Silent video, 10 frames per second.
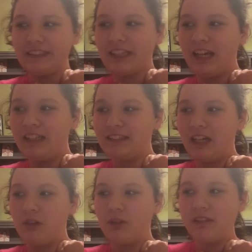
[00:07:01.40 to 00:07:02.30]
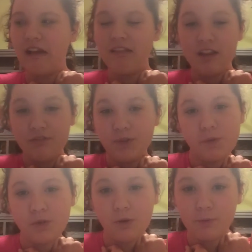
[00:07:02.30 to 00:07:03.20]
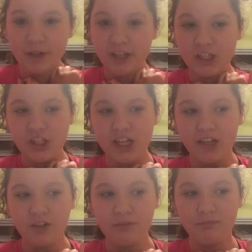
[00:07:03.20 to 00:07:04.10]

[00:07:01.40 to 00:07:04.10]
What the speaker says: thing I said was, I love you so much. And,